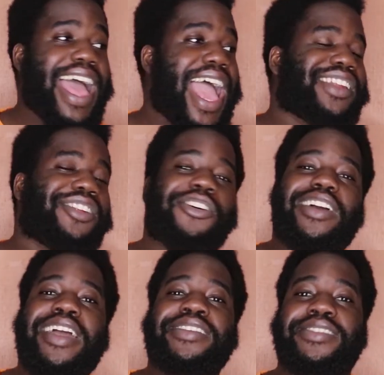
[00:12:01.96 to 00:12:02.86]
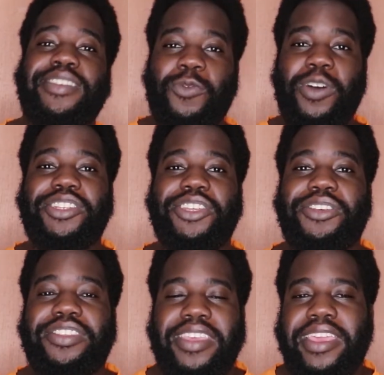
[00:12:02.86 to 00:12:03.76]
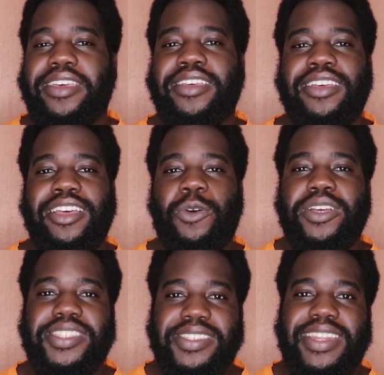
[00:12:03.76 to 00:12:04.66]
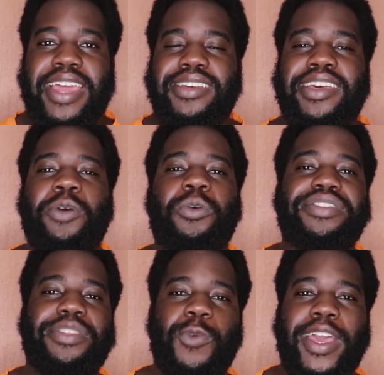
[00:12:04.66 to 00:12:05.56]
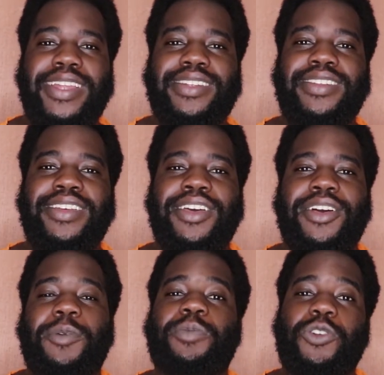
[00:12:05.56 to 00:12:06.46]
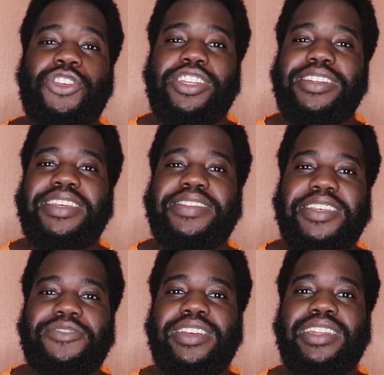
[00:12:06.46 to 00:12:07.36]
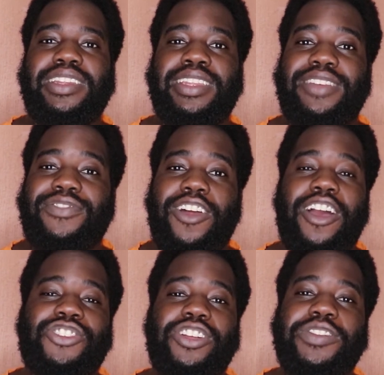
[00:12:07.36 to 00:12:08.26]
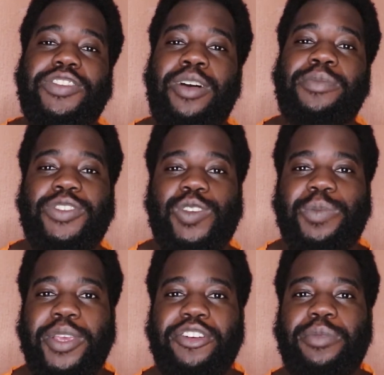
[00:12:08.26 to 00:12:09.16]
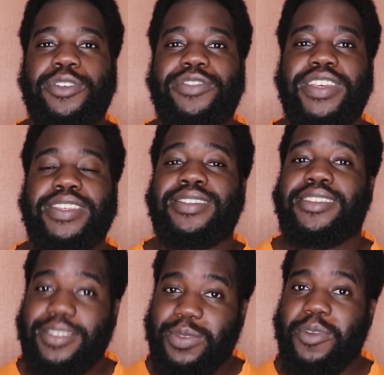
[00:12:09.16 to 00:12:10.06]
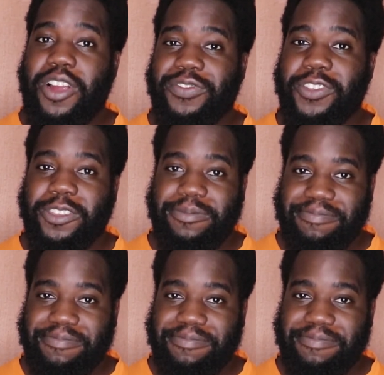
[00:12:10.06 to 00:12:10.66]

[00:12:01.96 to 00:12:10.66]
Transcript: I don't know, guys. What do you think? Was the Snyder Cut worth the wait? Or should DC really leave large ensemble superhero movies to Marvel?